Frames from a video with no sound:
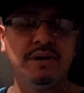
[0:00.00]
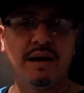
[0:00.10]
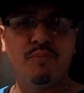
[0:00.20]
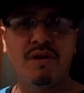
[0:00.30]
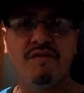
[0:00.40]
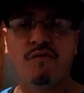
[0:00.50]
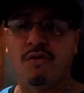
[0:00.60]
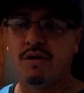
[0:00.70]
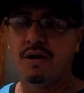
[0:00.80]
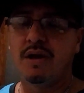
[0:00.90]
I pray
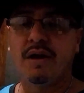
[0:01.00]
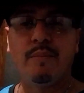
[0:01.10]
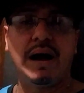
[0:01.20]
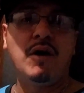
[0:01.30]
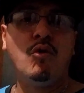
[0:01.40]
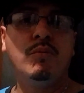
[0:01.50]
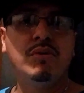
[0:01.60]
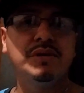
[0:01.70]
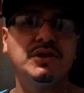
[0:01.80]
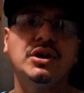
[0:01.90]
for my
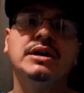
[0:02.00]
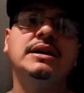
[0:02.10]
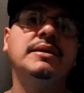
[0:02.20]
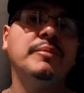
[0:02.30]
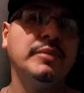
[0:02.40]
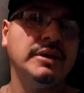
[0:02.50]
homeboys to come